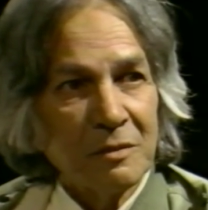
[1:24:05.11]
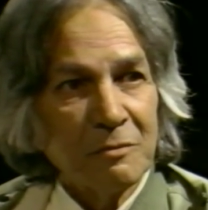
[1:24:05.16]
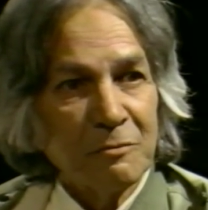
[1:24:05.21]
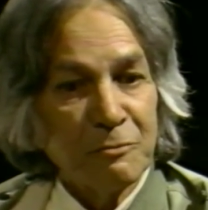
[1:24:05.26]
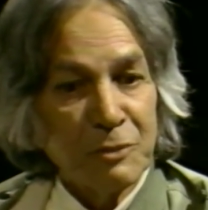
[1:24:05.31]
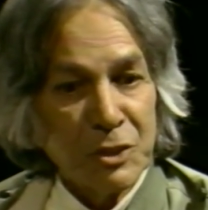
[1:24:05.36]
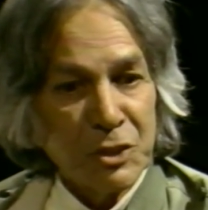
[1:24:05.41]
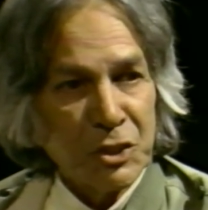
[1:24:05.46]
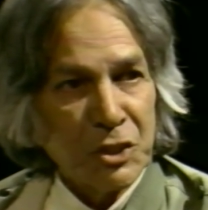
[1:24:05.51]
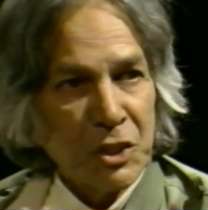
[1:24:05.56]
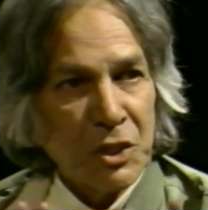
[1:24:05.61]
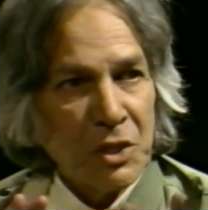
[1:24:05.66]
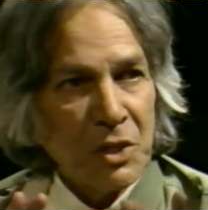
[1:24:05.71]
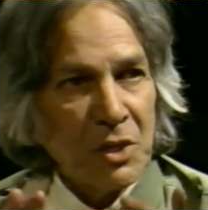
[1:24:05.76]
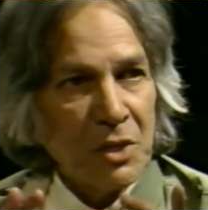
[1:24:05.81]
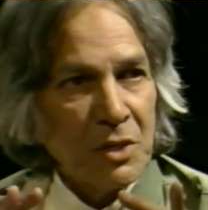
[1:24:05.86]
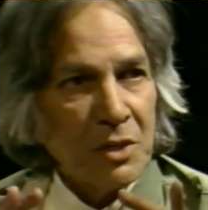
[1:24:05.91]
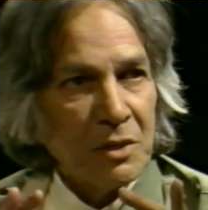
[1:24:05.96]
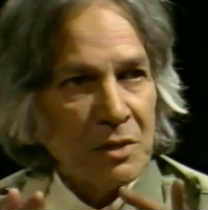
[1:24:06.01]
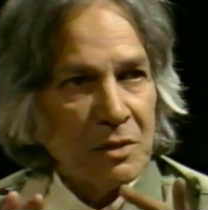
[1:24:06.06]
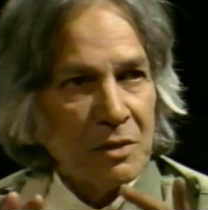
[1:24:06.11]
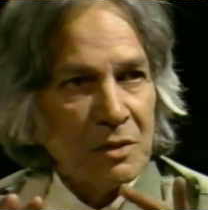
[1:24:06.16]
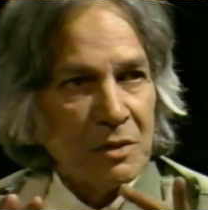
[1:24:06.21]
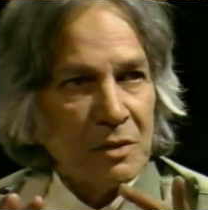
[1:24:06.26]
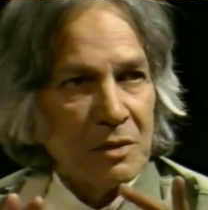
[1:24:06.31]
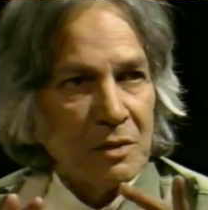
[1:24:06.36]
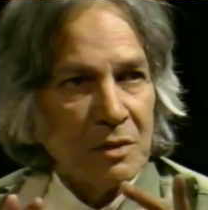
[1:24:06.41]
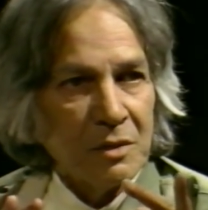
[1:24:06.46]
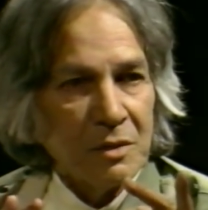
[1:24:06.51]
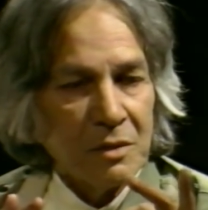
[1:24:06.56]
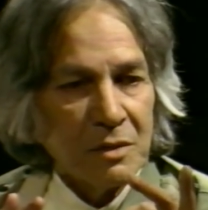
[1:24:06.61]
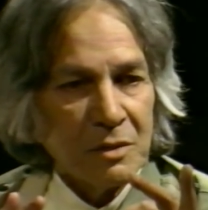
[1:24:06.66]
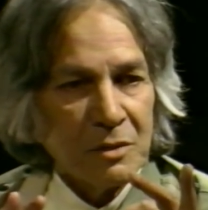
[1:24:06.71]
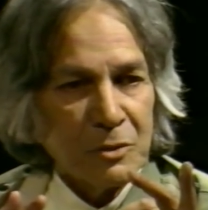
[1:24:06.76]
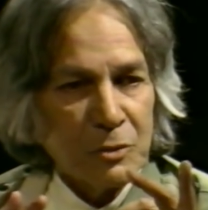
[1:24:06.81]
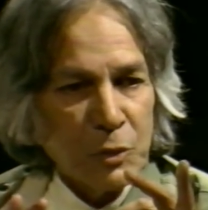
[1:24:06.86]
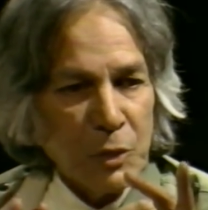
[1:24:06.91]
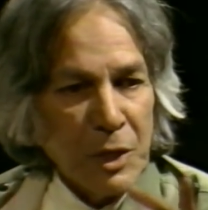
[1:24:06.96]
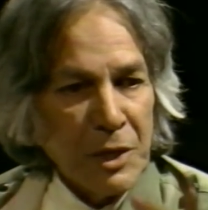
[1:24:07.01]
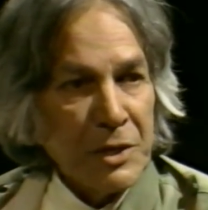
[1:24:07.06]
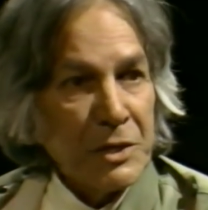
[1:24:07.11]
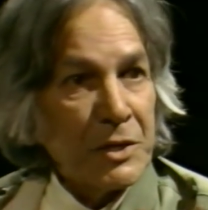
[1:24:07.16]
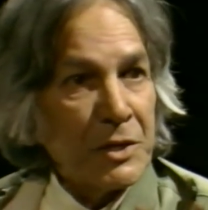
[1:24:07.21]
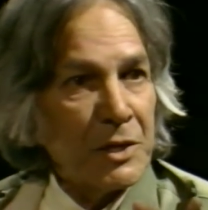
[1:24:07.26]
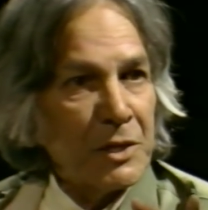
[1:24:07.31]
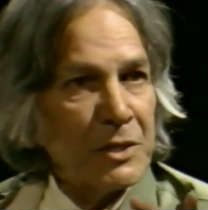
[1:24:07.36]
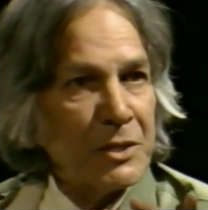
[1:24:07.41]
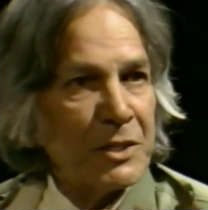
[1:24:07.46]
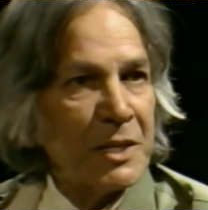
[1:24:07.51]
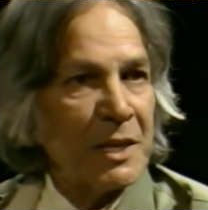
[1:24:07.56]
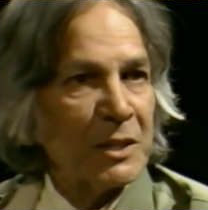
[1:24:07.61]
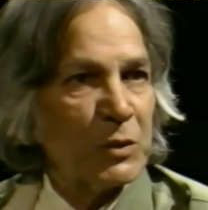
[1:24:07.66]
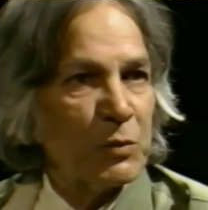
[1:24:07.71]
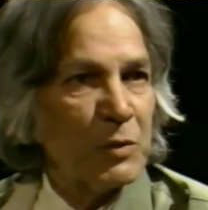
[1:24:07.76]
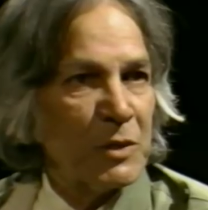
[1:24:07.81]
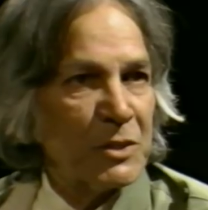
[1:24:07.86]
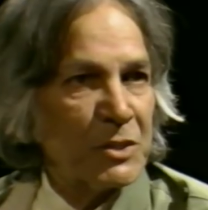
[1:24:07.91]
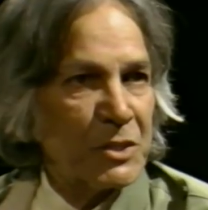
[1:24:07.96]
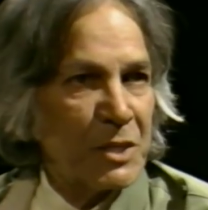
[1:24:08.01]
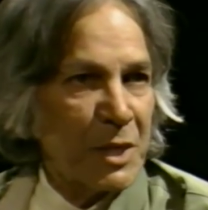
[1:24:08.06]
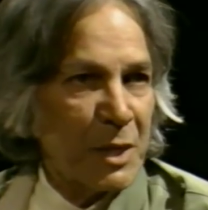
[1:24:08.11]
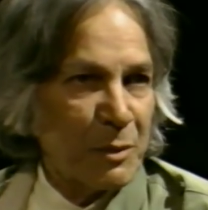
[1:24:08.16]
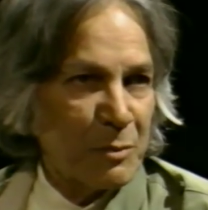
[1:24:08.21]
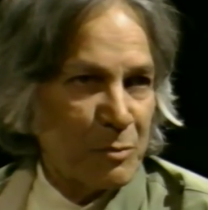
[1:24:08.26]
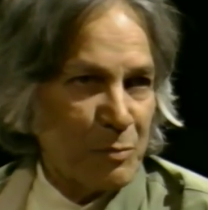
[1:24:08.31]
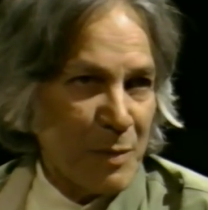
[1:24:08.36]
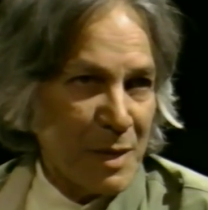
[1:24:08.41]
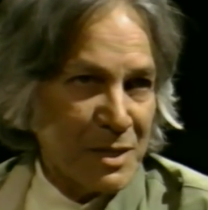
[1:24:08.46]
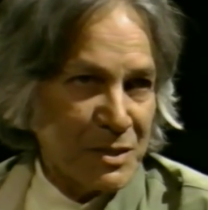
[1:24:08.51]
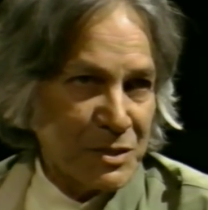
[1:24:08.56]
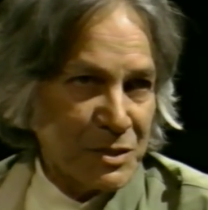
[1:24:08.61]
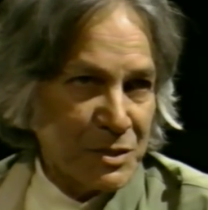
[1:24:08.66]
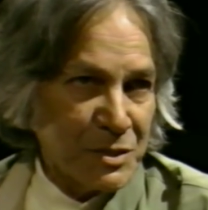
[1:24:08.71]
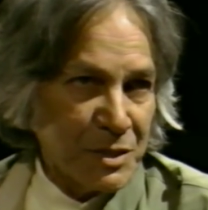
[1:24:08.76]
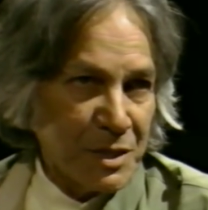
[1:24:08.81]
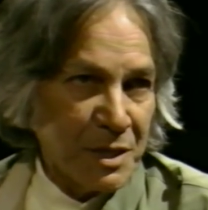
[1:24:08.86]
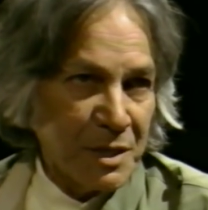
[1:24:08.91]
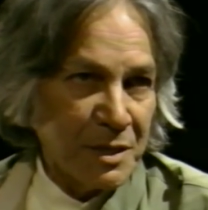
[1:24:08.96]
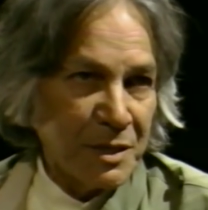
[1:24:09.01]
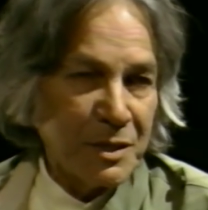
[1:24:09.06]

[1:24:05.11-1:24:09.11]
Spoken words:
Physical, clinical death will take place here.